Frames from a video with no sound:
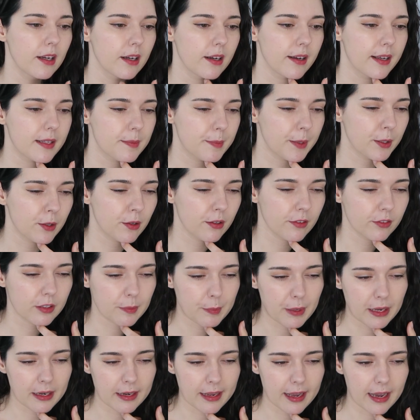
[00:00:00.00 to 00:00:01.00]
It's been on for
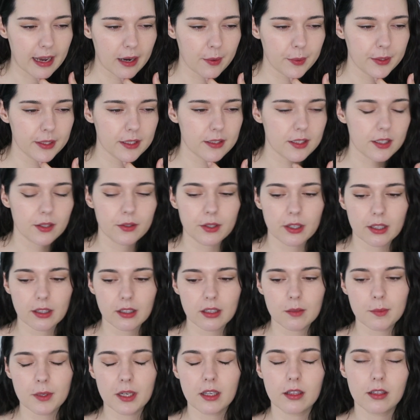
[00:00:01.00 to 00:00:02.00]
about an hour, so a
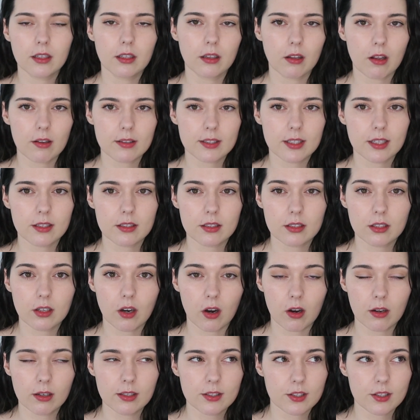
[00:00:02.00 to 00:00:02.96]
little bit of the gloss has gone,